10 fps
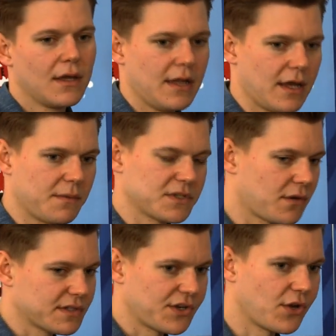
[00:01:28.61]
And there's
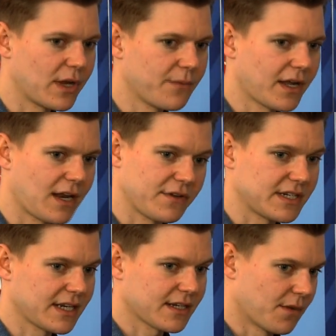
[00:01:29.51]
always a new email every
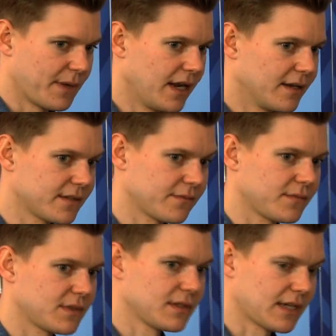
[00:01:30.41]
day coming in
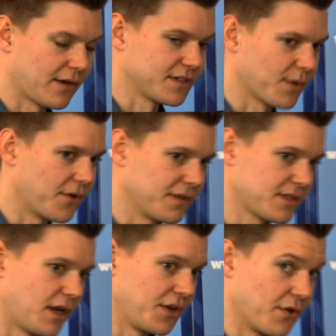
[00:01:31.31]
telling us we're going
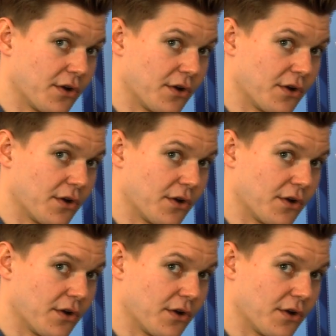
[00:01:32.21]
to a new